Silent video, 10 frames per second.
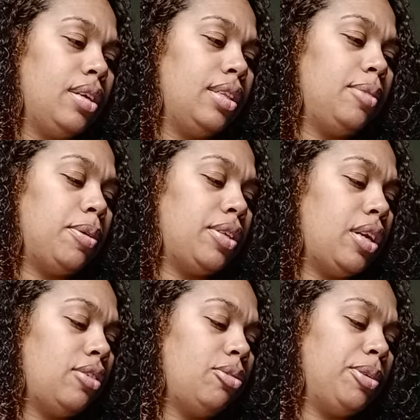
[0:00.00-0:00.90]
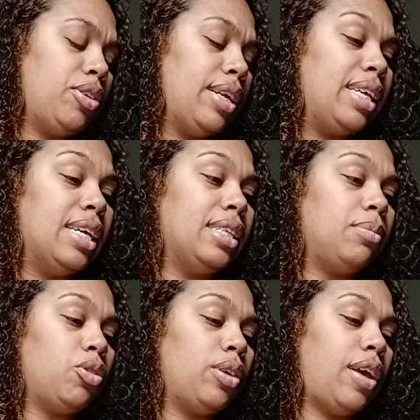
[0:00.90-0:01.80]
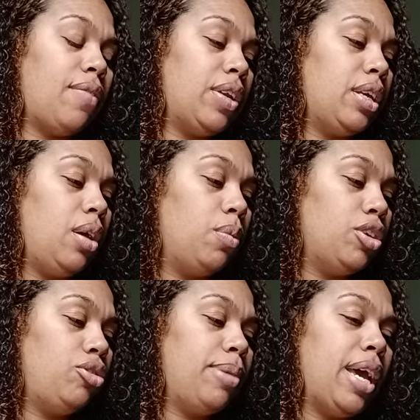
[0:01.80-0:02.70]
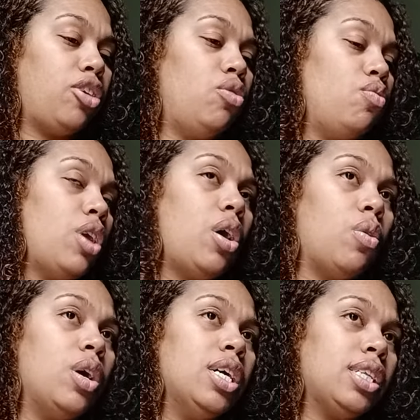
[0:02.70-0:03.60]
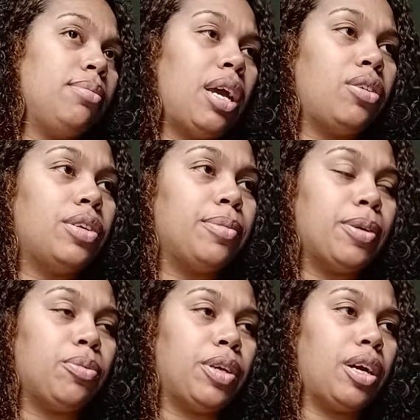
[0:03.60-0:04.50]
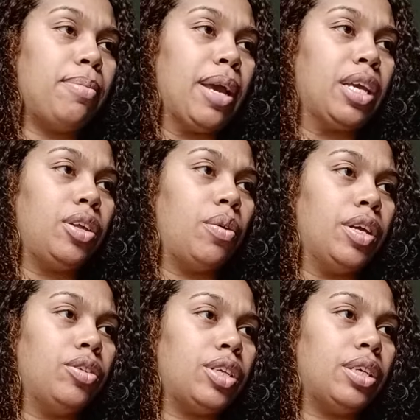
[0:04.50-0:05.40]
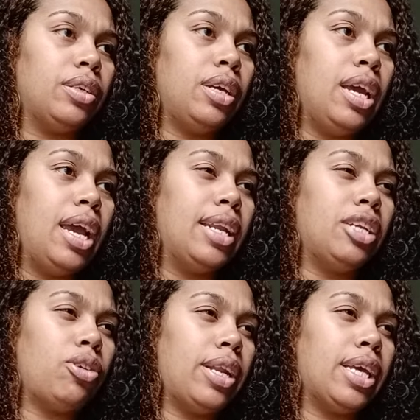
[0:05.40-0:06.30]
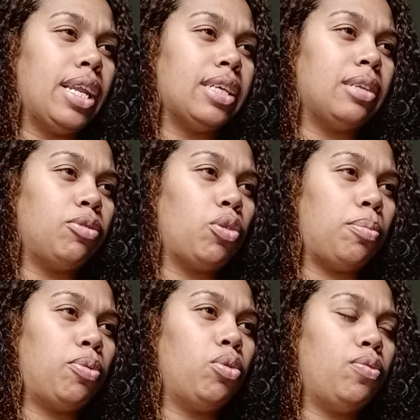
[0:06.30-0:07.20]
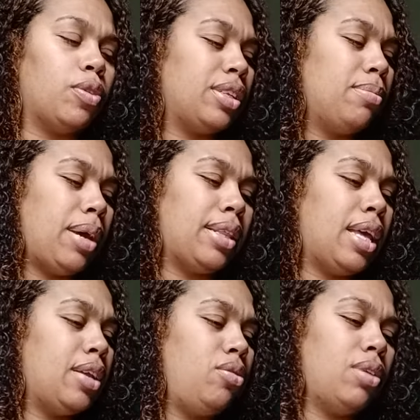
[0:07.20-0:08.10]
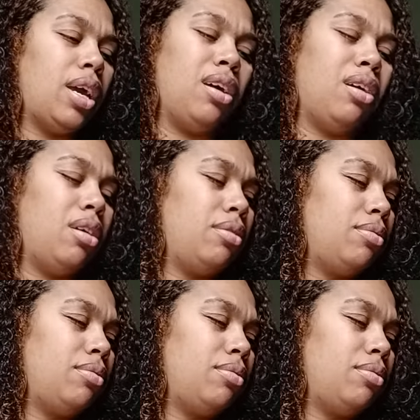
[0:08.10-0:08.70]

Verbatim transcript: This person could also be trying to get some sort of evidence. Yeah, once you back, you know. Some of y'all know this person want to come back in your energy and they trying to get like some sort of proof or something like that. And you like, uh-uh.